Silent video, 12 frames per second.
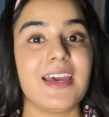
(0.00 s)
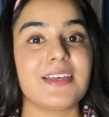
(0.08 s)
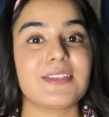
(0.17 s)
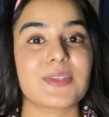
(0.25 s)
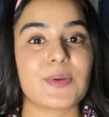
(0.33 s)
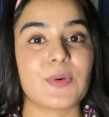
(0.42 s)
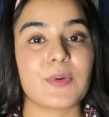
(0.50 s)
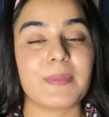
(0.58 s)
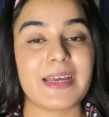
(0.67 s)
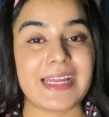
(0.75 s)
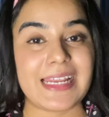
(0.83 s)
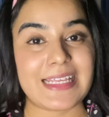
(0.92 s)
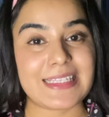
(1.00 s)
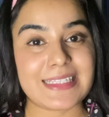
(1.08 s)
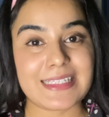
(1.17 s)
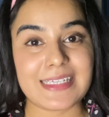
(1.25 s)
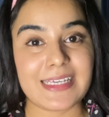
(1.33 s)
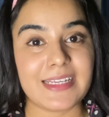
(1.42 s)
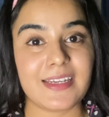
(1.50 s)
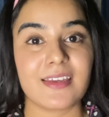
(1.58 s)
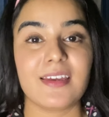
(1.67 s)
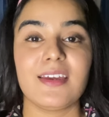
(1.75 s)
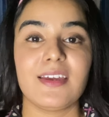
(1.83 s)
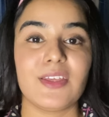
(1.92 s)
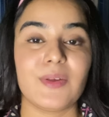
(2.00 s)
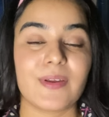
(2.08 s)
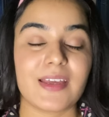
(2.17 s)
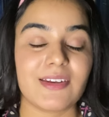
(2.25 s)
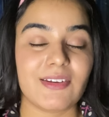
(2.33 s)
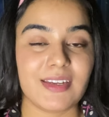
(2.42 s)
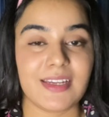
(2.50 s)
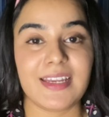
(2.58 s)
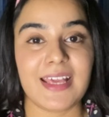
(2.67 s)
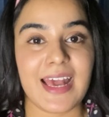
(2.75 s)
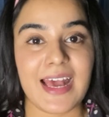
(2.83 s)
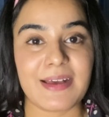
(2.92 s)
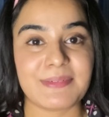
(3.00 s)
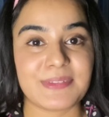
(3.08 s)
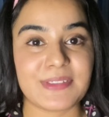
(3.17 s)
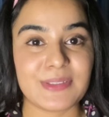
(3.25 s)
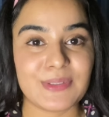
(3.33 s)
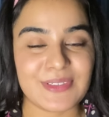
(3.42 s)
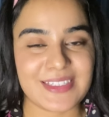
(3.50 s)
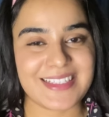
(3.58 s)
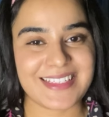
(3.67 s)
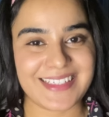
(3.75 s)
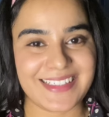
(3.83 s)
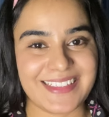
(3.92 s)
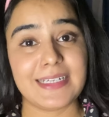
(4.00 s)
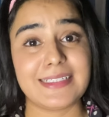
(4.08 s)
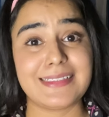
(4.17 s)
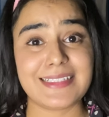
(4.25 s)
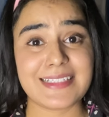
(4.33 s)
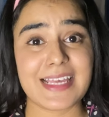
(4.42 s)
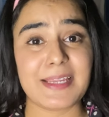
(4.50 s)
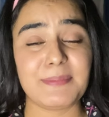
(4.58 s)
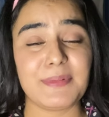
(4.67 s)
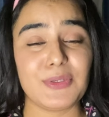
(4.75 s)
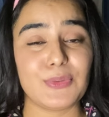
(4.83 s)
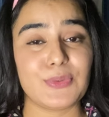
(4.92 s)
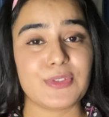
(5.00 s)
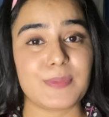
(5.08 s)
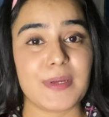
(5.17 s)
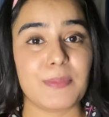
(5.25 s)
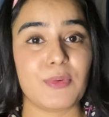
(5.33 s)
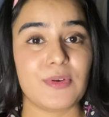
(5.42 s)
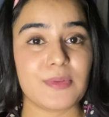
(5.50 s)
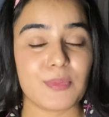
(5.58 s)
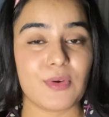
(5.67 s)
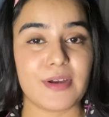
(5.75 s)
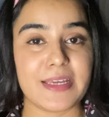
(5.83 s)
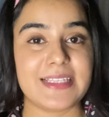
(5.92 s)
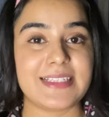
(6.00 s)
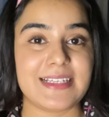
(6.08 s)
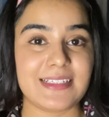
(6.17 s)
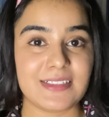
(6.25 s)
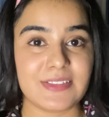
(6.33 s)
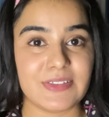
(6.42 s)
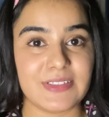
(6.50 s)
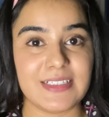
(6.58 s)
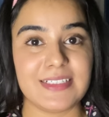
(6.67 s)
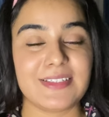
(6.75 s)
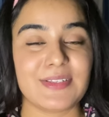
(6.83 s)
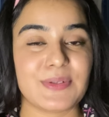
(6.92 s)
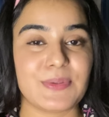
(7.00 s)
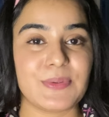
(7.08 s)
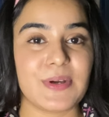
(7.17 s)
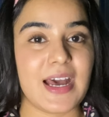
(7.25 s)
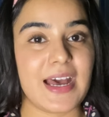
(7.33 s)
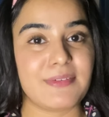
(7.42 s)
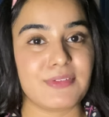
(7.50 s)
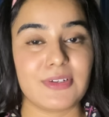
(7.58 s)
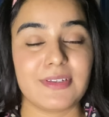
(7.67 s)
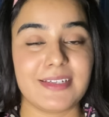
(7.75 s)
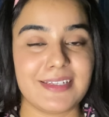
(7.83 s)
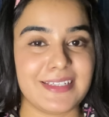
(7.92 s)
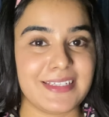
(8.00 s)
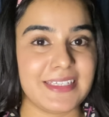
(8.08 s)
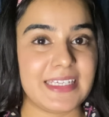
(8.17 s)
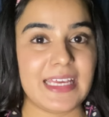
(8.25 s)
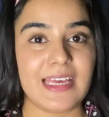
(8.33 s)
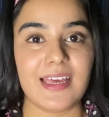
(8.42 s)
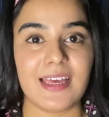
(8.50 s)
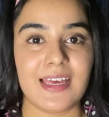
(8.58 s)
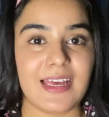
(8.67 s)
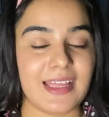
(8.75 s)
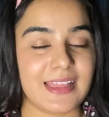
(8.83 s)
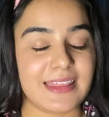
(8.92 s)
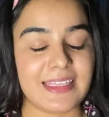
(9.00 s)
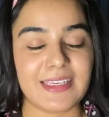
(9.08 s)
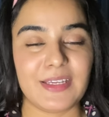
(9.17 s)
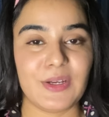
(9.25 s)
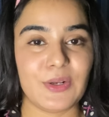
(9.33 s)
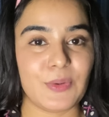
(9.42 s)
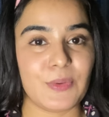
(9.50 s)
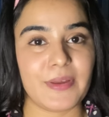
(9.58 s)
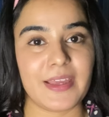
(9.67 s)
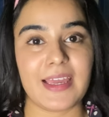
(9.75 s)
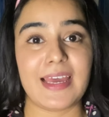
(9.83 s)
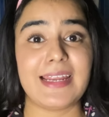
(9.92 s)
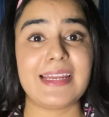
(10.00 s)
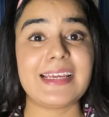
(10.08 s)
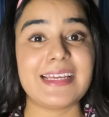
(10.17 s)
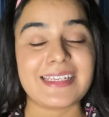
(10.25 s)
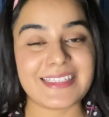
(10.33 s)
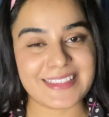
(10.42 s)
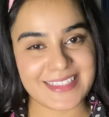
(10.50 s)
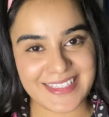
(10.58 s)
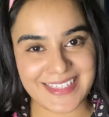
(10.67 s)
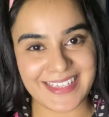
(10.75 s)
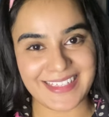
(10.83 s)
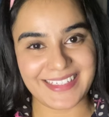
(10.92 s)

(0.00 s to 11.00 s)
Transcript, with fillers: So by cleansing it, you can really have a good skin. And this can be used by both boys and girls to have a really healthy, glowing and clean skin.